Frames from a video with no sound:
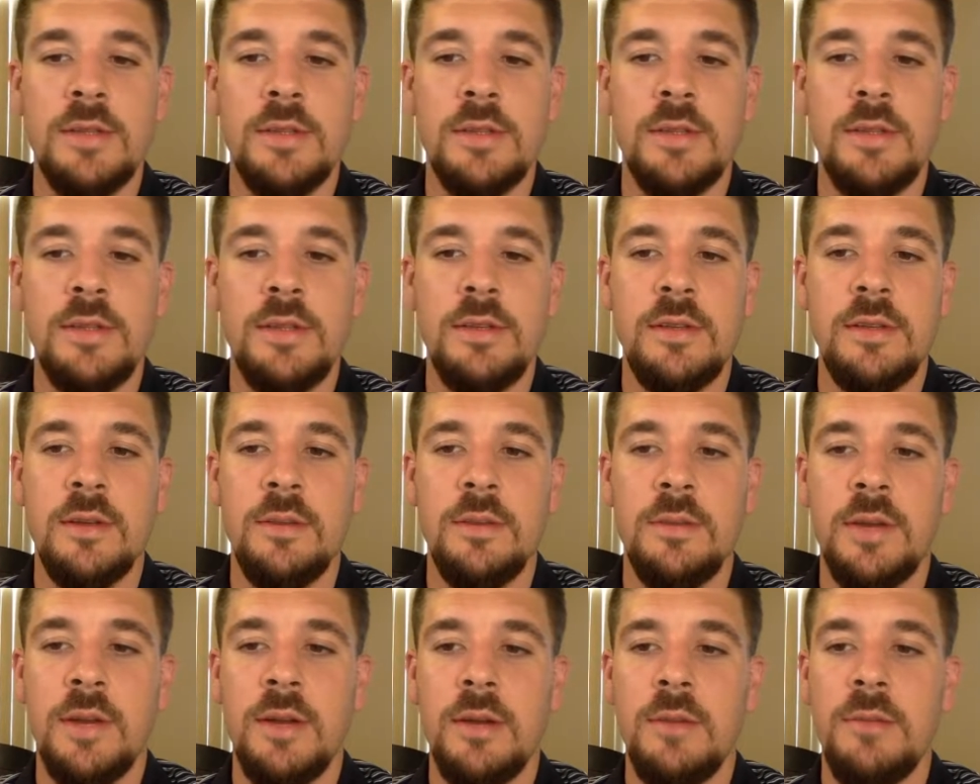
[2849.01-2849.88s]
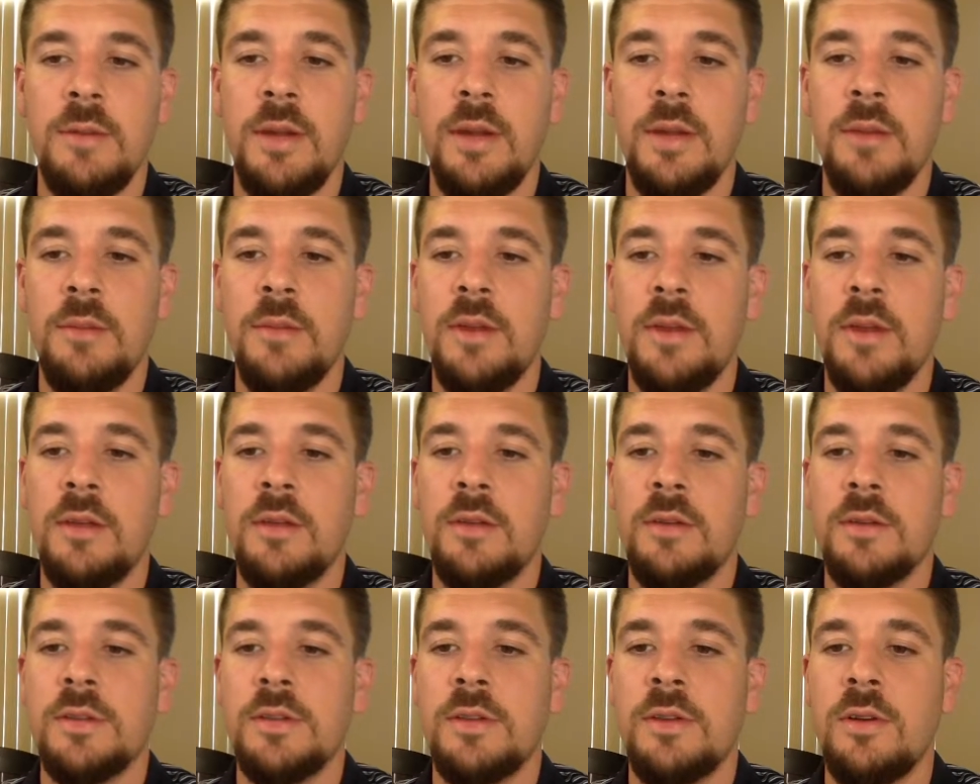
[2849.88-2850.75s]
Let's see, I'm gonna wait a minute
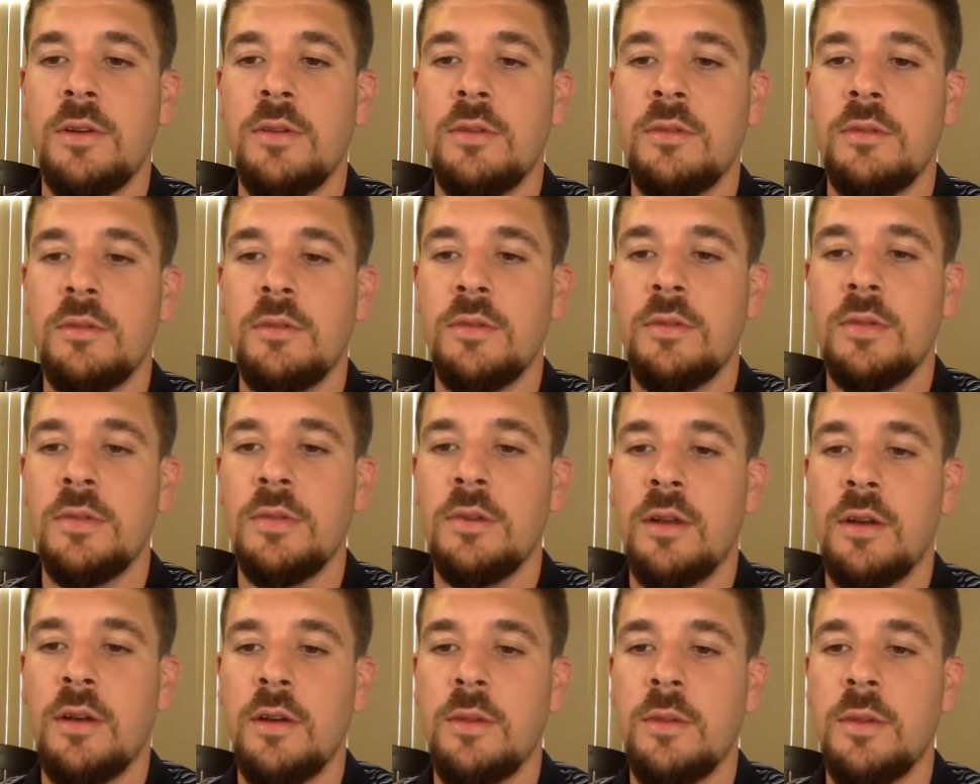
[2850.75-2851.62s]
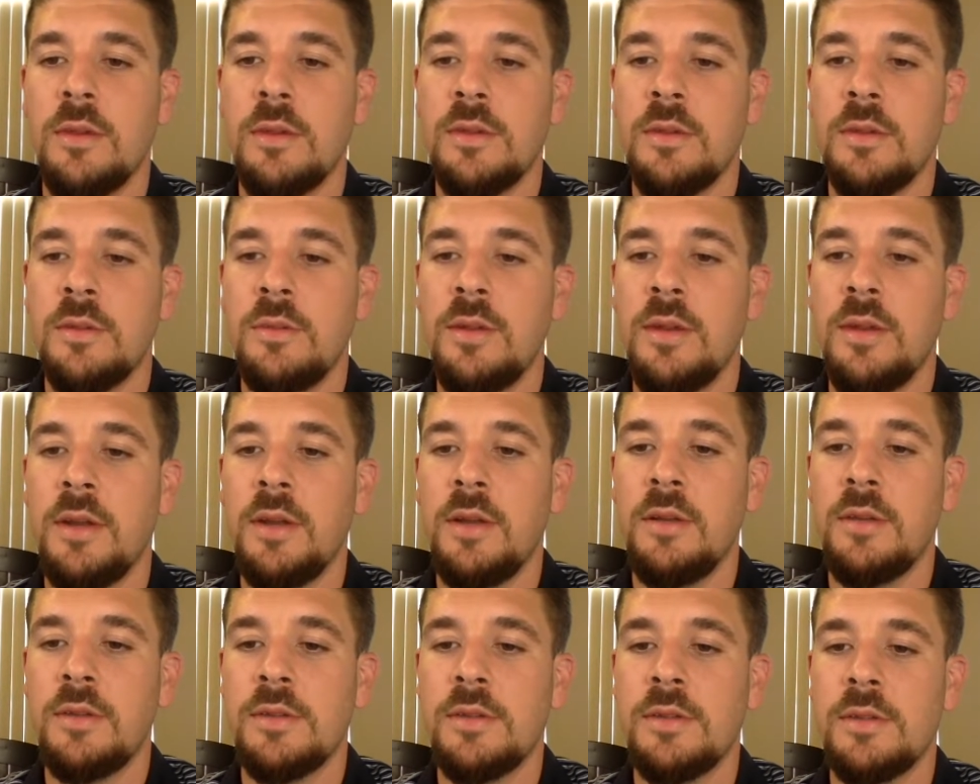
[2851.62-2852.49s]
or so and talk about something
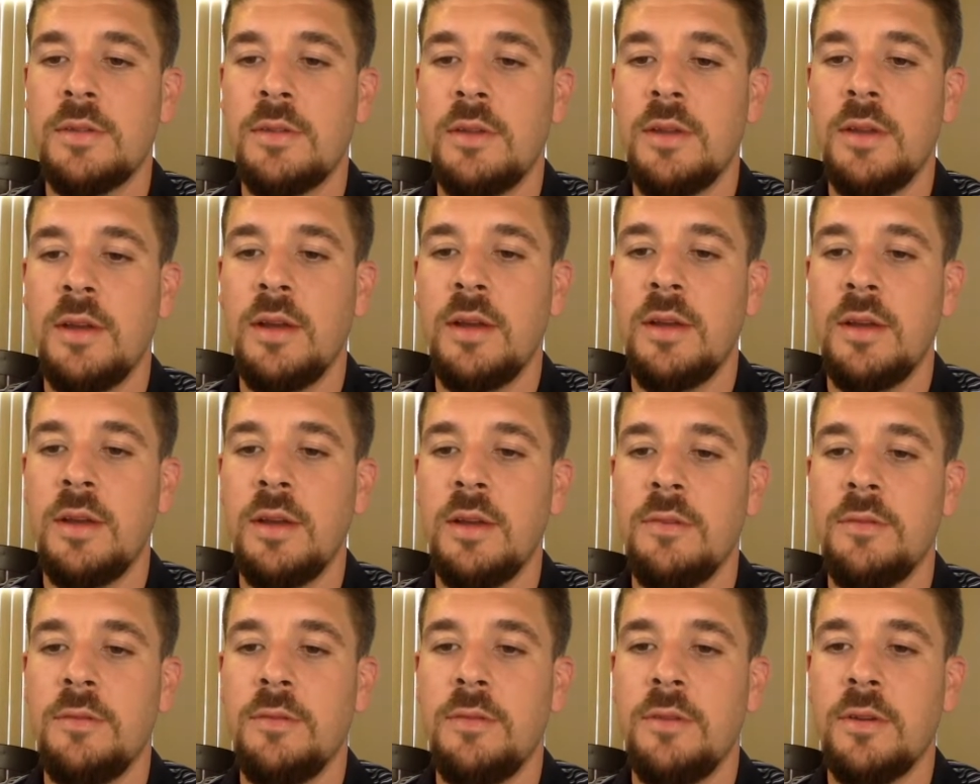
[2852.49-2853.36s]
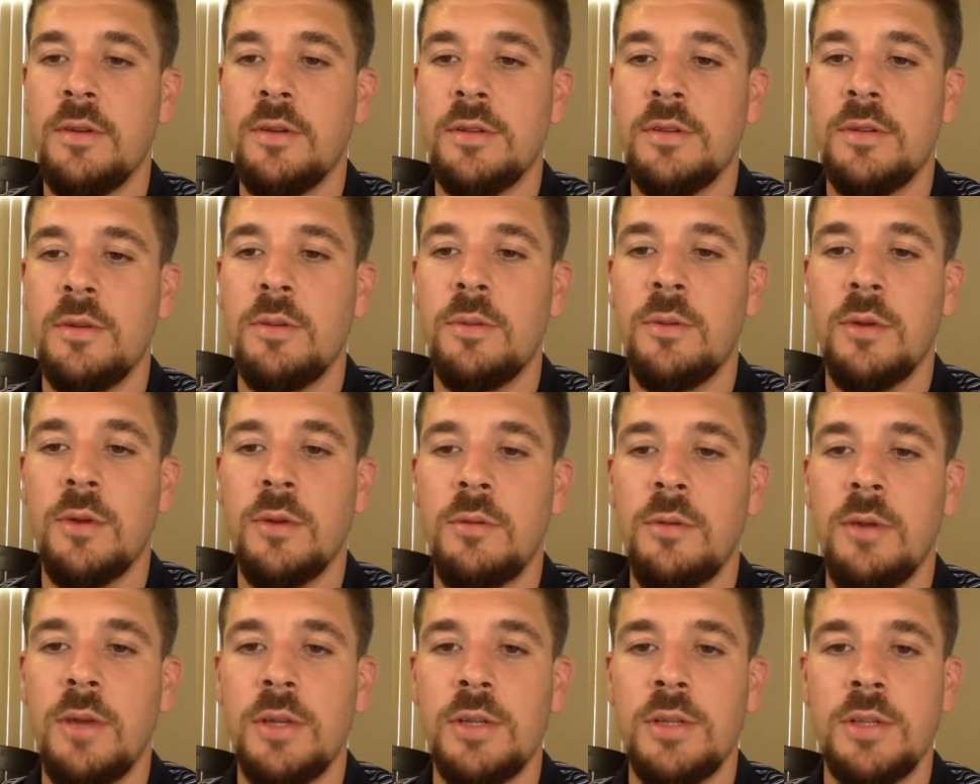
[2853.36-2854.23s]
else, and then if there's no more
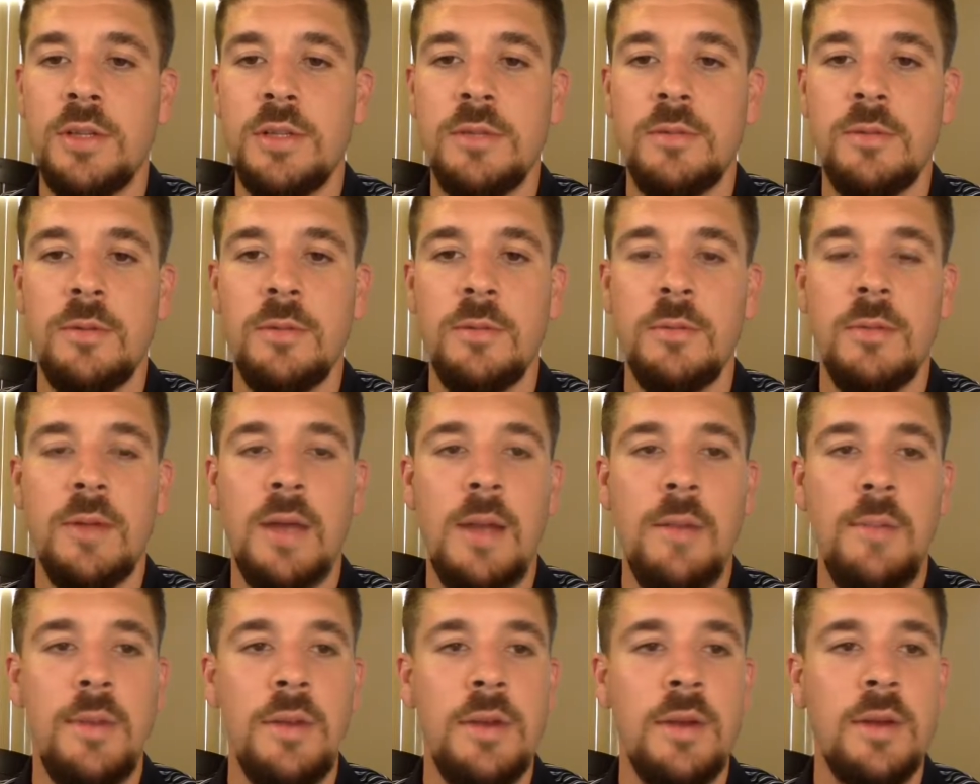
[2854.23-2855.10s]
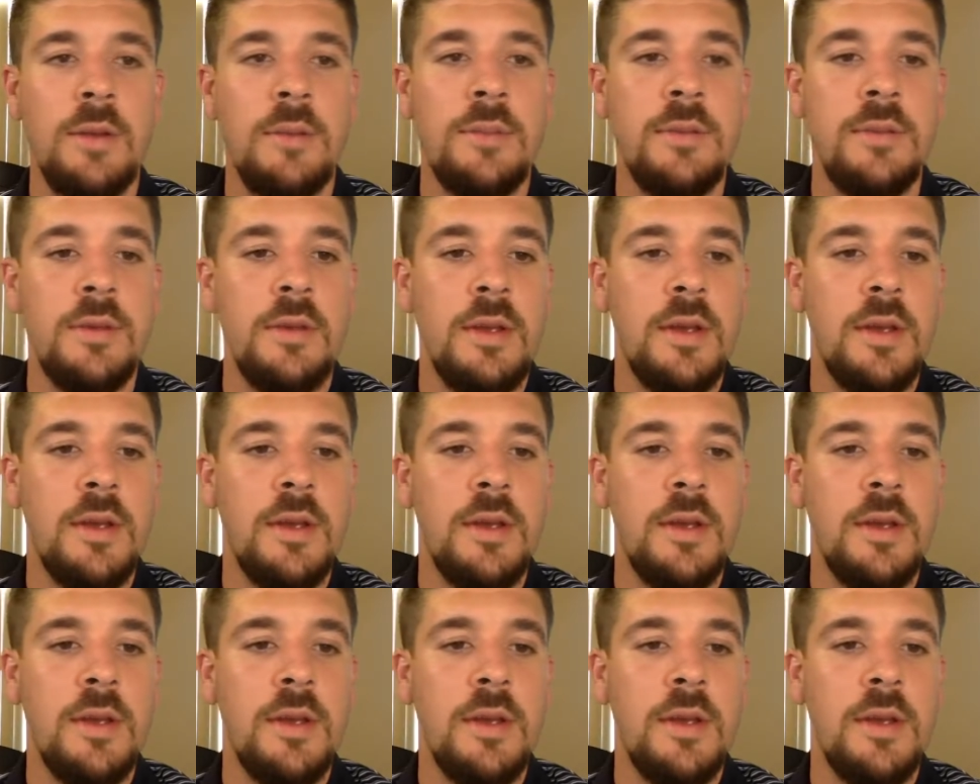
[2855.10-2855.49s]
questions, we'll wrap it up.